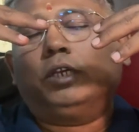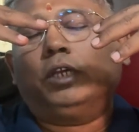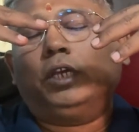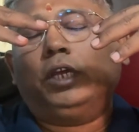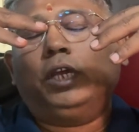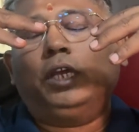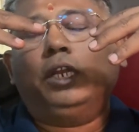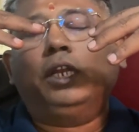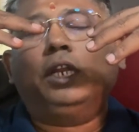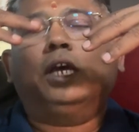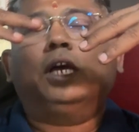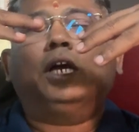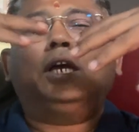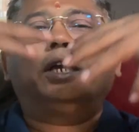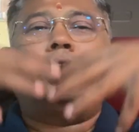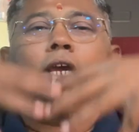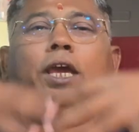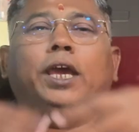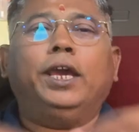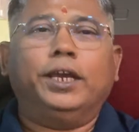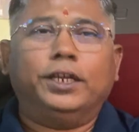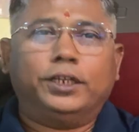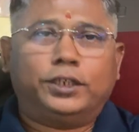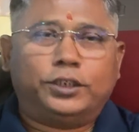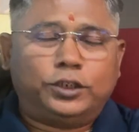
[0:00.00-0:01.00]
in a
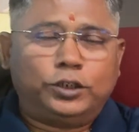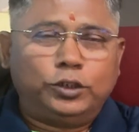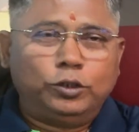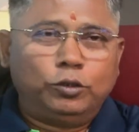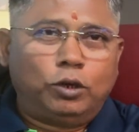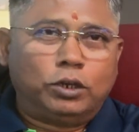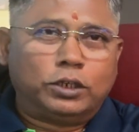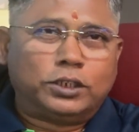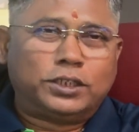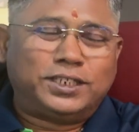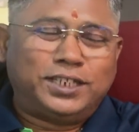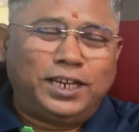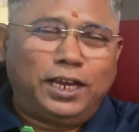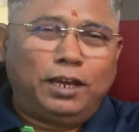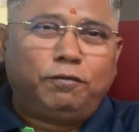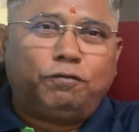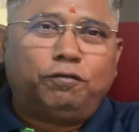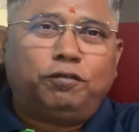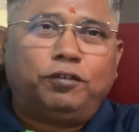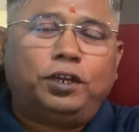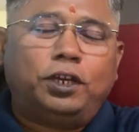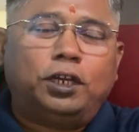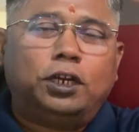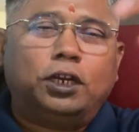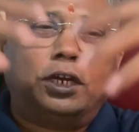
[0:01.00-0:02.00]
cage. You are safe
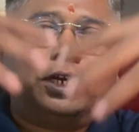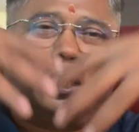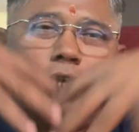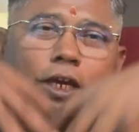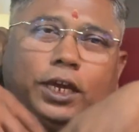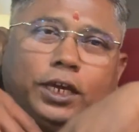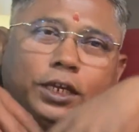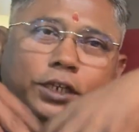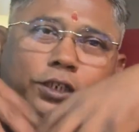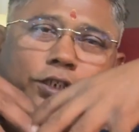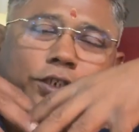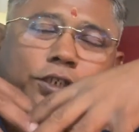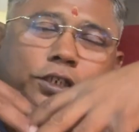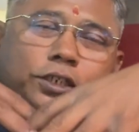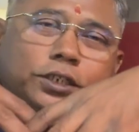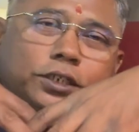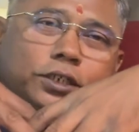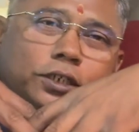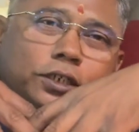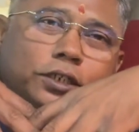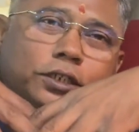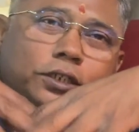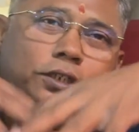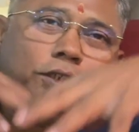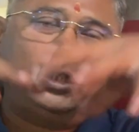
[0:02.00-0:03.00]
in a cage.
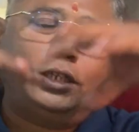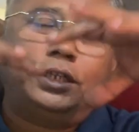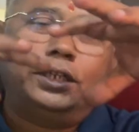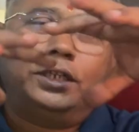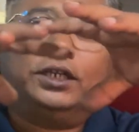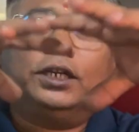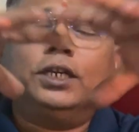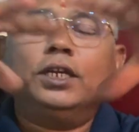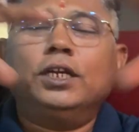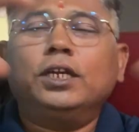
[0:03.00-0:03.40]
The